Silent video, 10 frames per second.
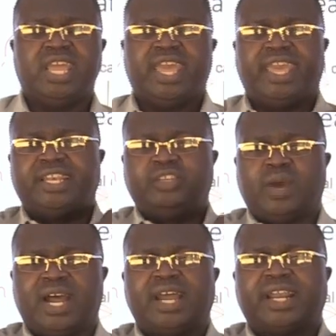and
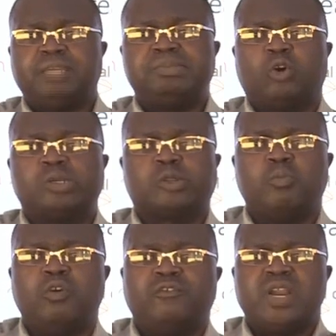your ribs also
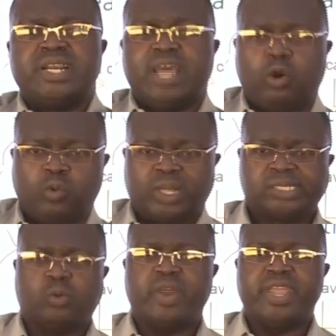move downwards.
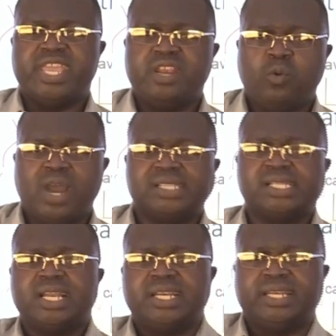So inwards,
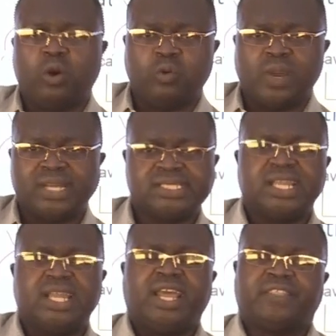downwards,
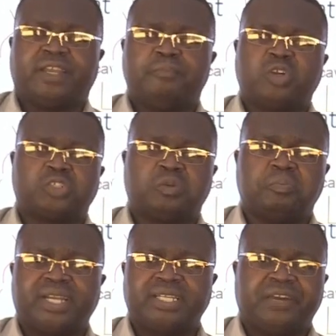and the bottom
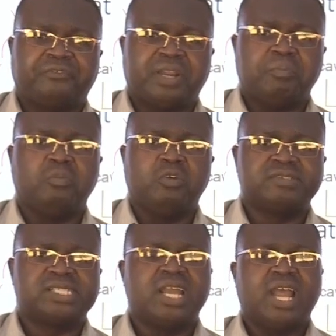part diaphragm
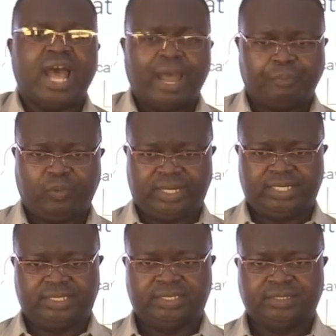moves upward.
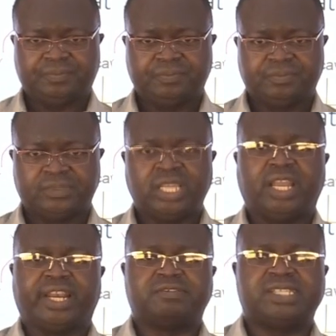
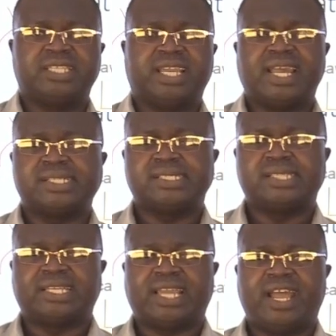And I've said the gases
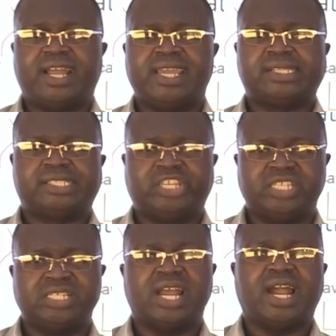that are
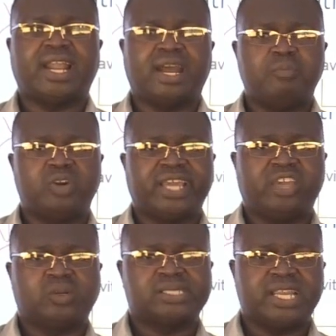exchanged are carbon
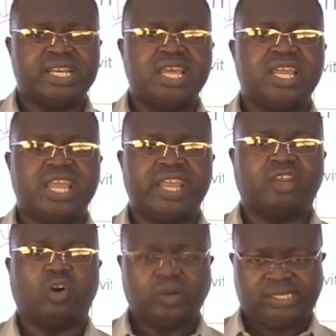dioxide and
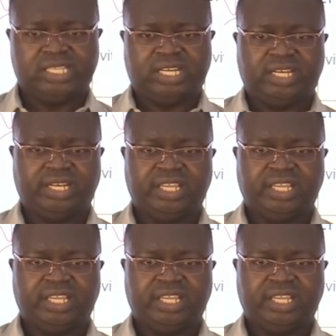oxygen.